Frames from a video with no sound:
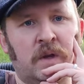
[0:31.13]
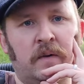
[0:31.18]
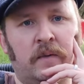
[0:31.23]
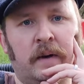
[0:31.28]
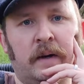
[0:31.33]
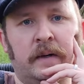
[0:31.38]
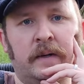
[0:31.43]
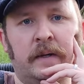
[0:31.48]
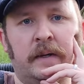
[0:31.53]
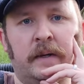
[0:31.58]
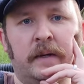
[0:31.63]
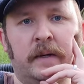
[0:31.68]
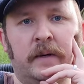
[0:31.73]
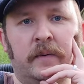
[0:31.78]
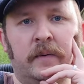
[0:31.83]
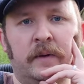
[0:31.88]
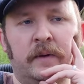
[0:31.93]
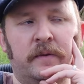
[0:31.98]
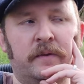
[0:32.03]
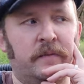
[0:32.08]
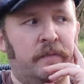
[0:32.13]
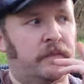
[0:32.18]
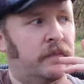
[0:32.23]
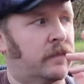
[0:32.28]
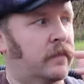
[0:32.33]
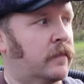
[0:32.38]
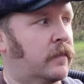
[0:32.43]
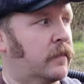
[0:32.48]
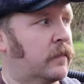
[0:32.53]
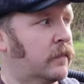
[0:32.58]
around here with
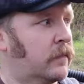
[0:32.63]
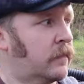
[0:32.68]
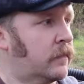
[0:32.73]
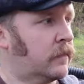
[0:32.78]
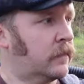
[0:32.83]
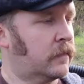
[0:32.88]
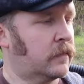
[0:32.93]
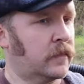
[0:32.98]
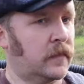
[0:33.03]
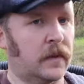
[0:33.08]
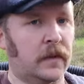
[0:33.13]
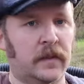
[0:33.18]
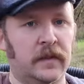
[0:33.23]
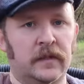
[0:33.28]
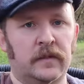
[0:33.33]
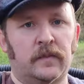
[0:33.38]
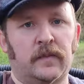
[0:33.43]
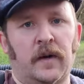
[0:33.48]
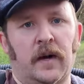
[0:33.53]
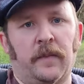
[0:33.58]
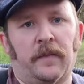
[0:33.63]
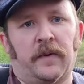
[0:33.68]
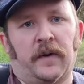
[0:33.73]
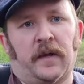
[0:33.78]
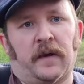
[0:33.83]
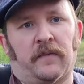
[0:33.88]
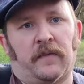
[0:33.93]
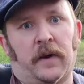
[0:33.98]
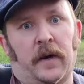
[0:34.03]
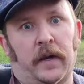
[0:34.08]
all this
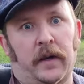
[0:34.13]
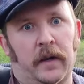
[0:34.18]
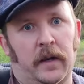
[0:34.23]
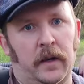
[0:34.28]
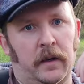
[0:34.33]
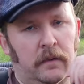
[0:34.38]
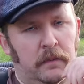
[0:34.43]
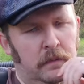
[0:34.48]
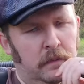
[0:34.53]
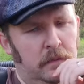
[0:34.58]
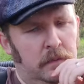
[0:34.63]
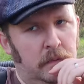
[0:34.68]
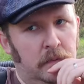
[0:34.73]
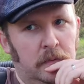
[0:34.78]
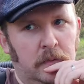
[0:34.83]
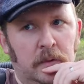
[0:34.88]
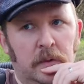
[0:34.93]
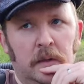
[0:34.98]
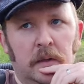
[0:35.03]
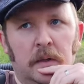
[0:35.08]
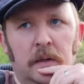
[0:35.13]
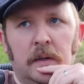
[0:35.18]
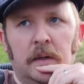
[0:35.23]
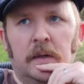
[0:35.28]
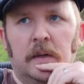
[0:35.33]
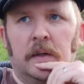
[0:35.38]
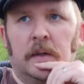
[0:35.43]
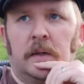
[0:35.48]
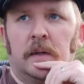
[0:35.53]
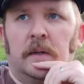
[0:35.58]
property I've got now,
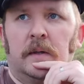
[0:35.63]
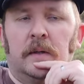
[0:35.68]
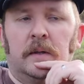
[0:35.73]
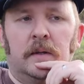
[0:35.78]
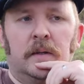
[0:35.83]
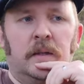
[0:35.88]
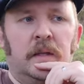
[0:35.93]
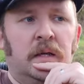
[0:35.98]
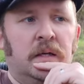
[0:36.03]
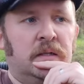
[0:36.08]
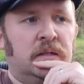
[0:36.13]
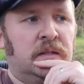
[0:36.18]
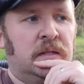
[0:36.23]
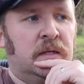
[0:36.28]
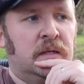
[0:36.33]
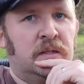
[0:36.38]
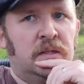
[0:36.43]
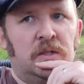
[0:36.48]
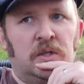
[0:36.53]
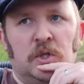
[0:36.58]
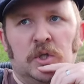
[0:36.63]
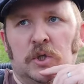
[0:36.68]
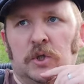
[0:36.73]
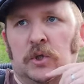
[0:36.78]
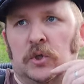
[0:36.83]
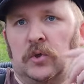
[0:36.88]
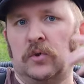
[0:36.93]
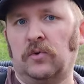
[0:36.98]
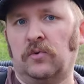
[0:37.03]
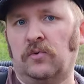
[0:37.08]
they exist
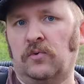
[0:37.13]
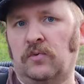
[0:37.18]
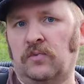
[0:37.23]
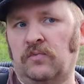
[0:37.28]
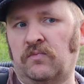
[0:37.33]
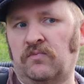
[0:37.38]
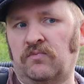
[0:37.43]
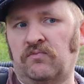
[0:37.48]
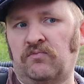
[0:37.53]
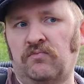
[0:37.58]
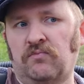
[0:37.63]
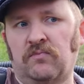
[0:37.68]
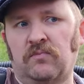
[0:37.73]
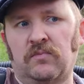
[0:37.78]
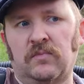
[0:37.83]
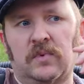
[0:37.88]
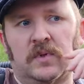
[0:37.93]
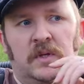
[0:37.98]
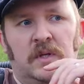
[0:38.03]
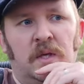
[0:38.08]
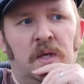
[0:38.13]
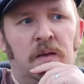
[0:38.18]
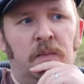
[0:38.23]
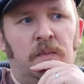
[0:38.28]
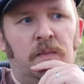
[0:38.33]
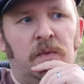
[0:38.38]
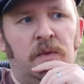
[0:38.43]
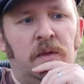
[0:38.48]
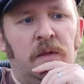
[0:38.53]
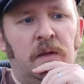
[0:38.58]
to
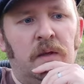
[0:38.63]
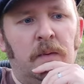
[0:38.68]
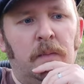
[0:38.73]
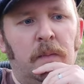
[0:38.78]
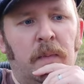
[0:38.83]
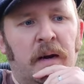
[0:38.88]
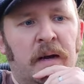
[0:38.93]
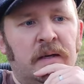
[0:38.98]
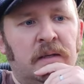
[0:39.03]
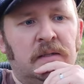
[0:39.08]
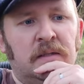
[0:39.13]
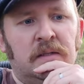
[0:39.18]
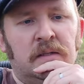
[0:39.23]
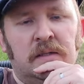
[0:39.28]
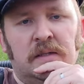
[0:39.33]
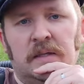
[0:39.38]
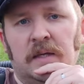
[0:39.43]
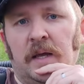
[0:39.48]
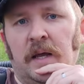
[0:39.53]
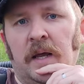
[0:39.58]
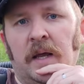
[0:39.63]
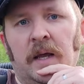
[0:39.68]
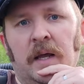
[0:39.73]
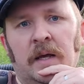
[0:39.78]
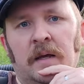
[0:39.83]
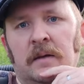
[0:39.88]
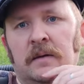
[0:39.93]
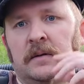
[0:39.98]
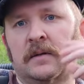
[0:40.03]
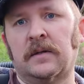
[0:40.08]
keep the mice
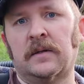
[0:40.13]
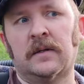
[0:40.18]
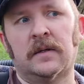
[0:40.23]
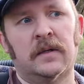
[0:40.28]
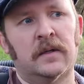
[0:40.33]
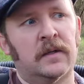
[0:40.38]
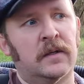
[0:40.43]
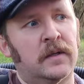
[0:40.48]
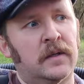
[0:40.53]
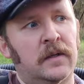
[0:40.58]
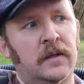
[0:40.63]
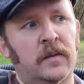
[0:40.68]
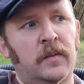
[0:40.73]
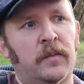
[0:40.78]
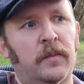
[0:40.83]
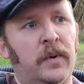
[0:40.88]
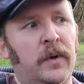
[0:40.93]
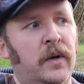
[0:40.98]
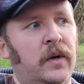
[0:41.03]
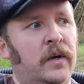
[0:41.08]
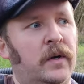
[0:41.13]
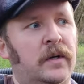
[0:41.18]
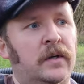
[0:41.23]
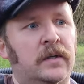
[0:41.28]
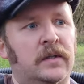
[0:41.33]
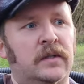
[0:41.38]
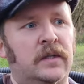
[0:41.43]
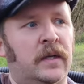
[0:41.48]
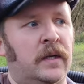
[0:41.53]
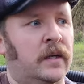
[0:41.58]
and
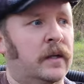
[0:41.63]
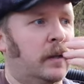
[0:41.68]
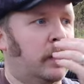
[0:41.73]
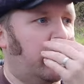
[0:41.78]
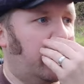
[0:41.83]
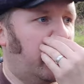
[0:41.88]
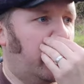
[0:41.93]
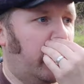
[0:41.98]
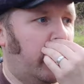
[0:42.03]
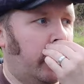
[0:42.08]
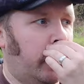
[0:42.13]
birds and